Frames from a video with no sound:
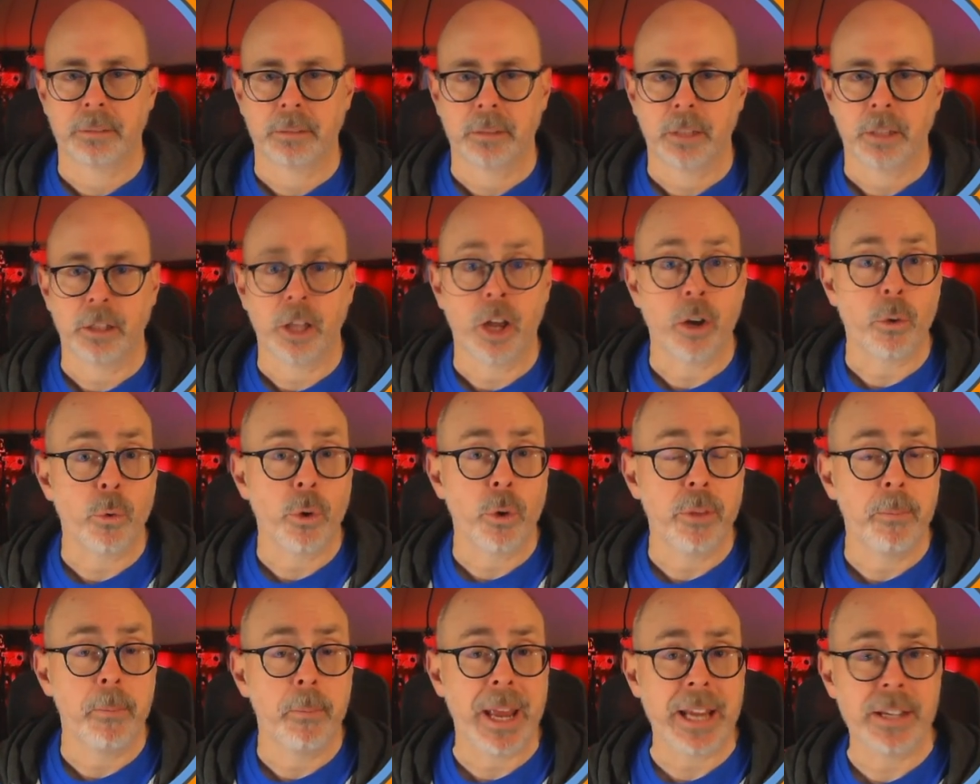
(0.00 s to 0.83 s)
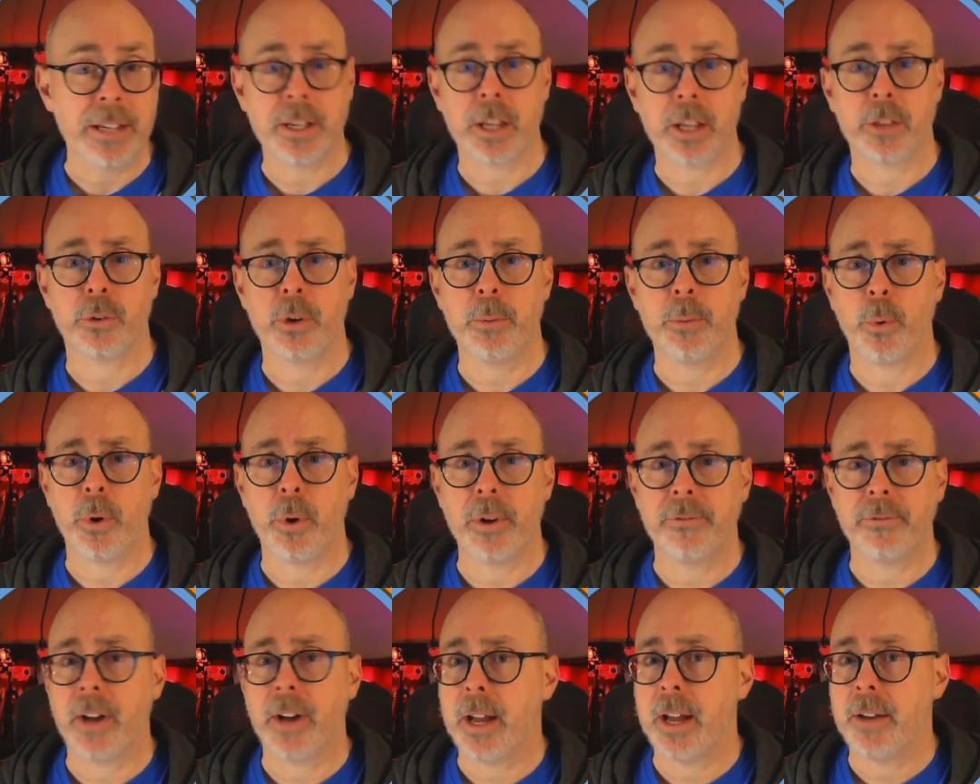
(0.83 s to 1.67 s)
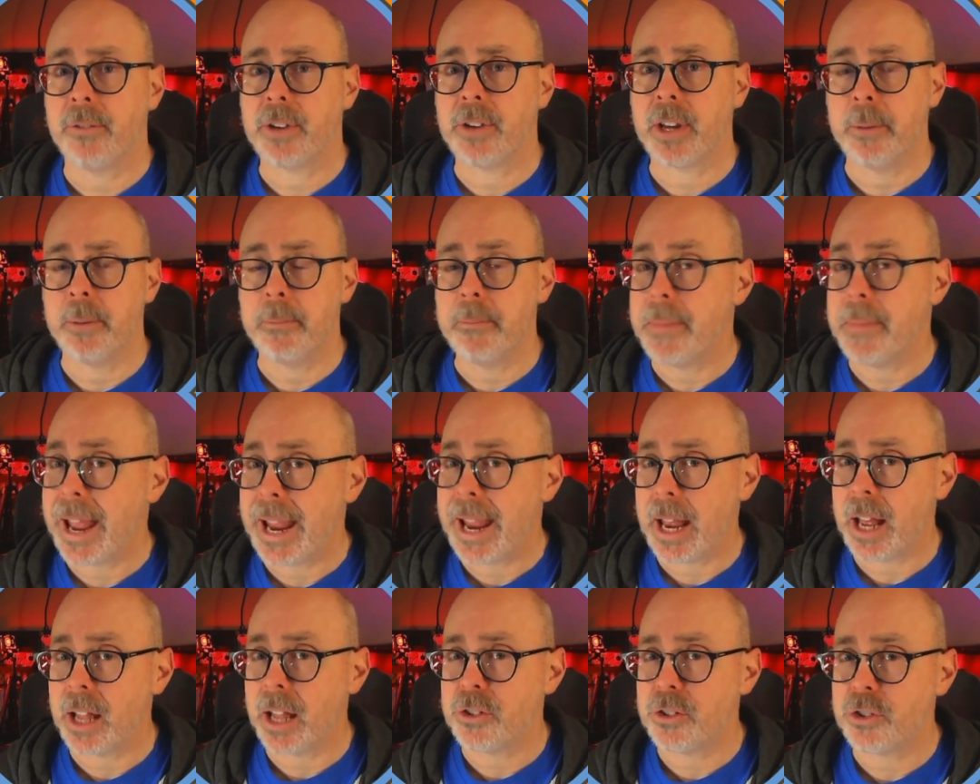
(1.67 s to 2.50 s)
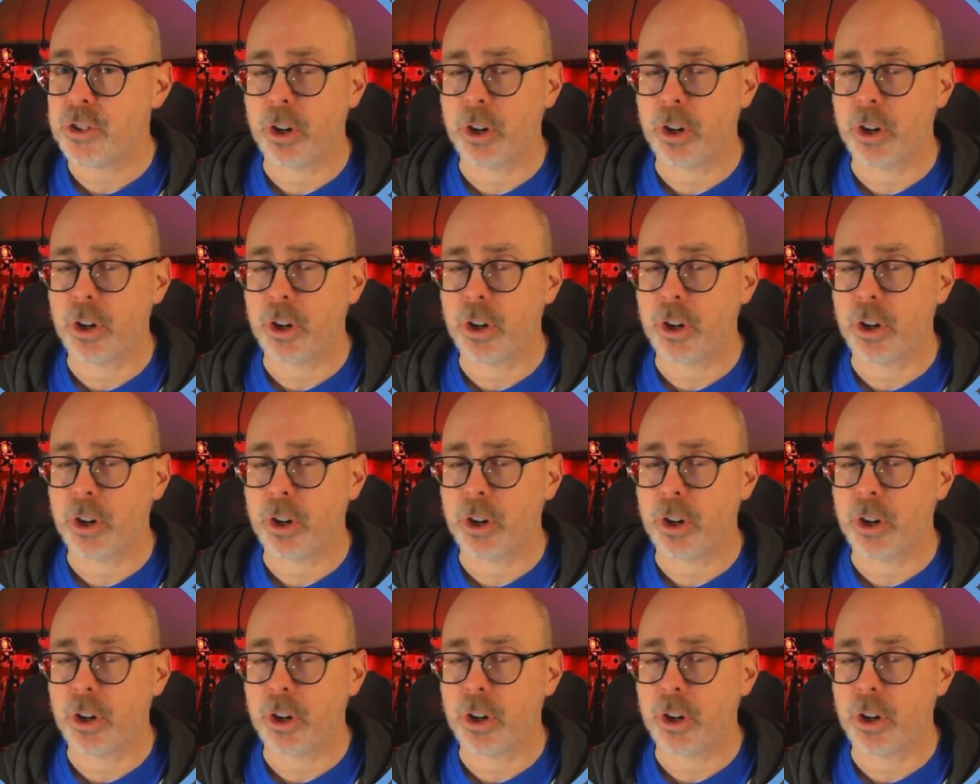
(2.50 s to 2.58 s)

Along with basic 3.5 commands,